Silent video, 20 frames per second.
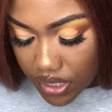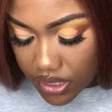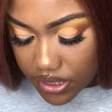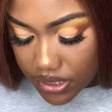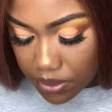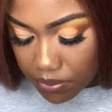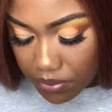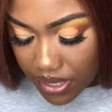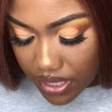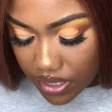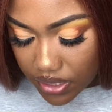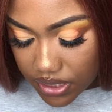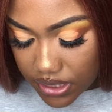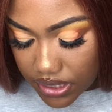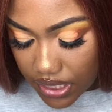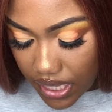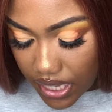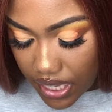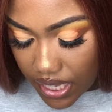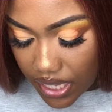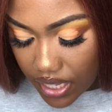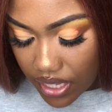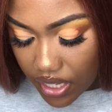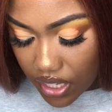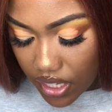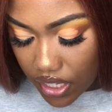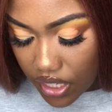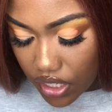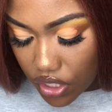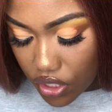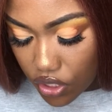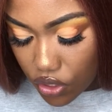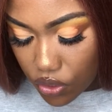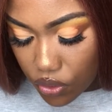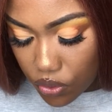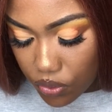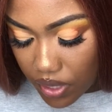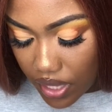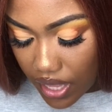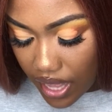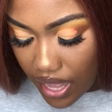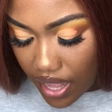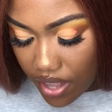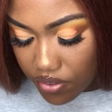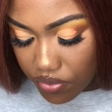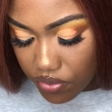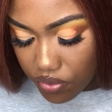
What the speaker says: Somebody else said you can have